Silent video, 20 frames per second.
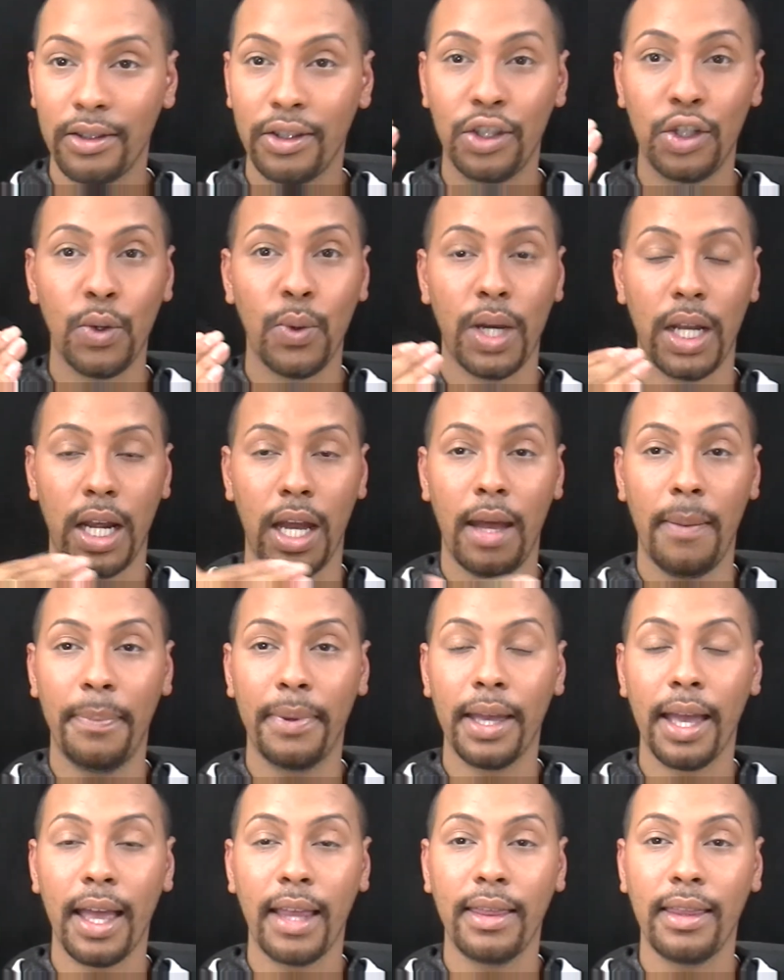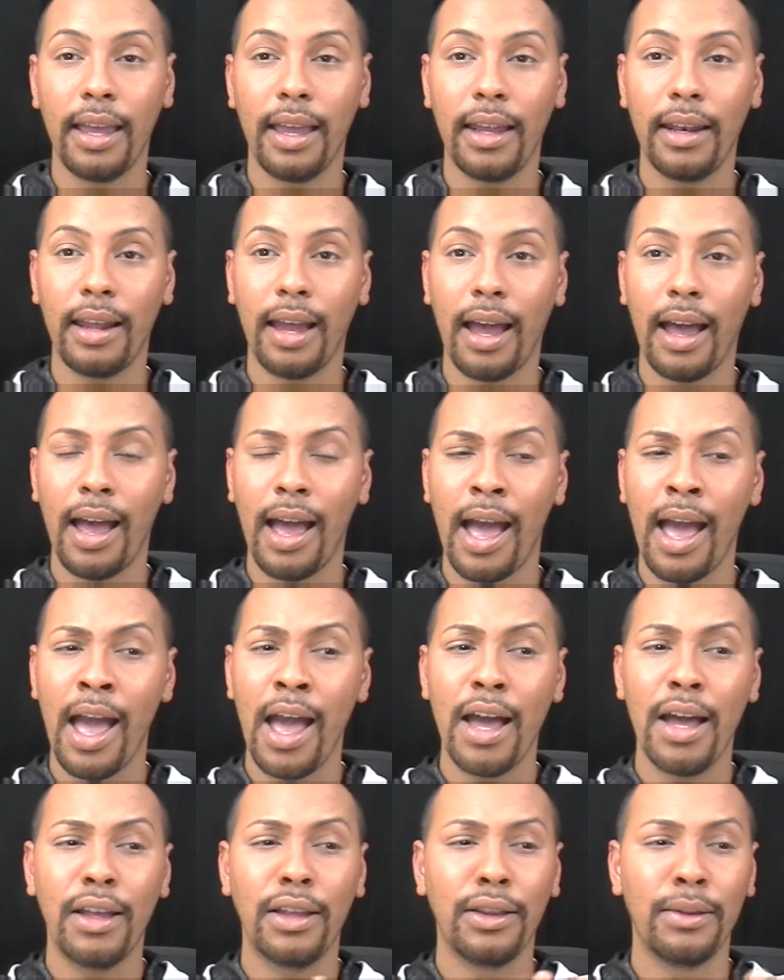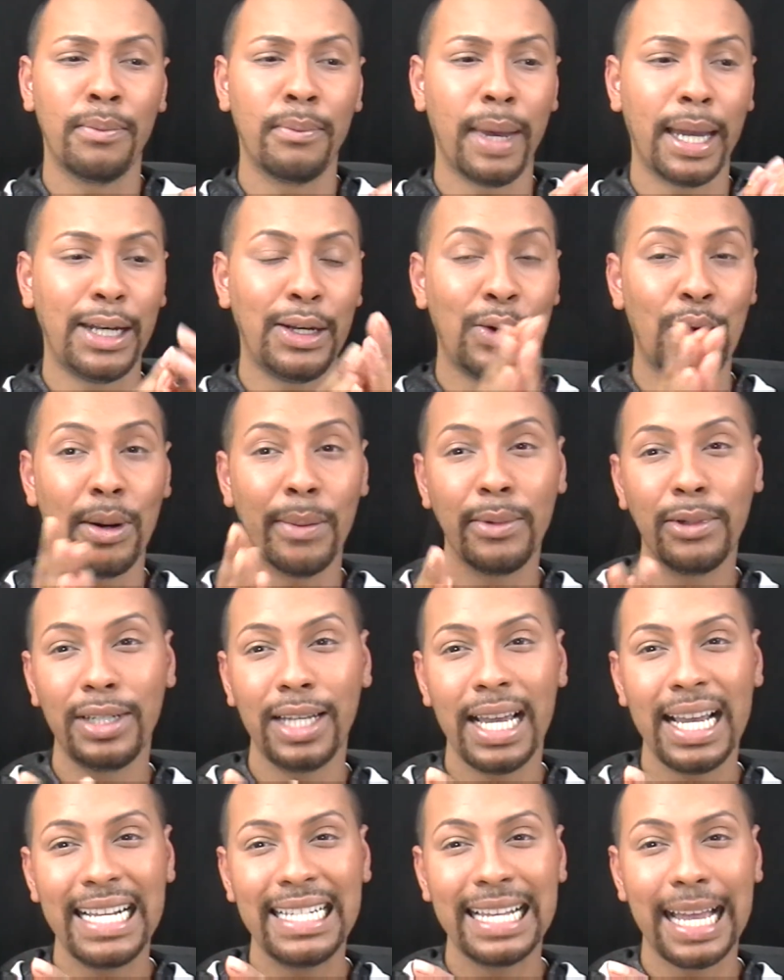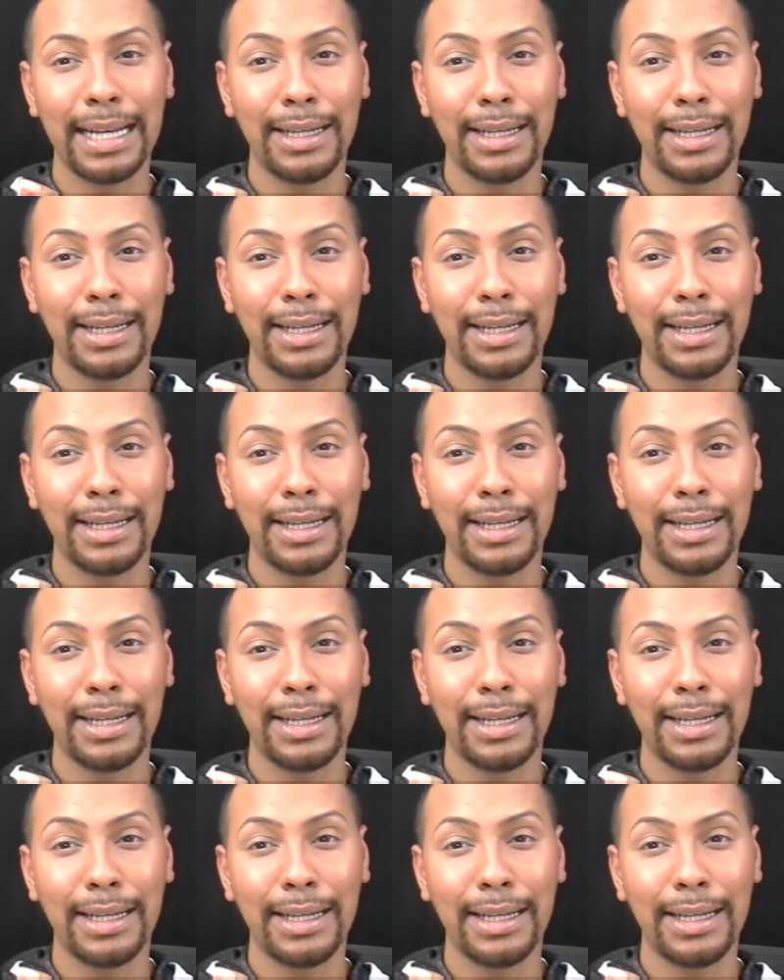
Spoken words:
do it up, and then my normal days,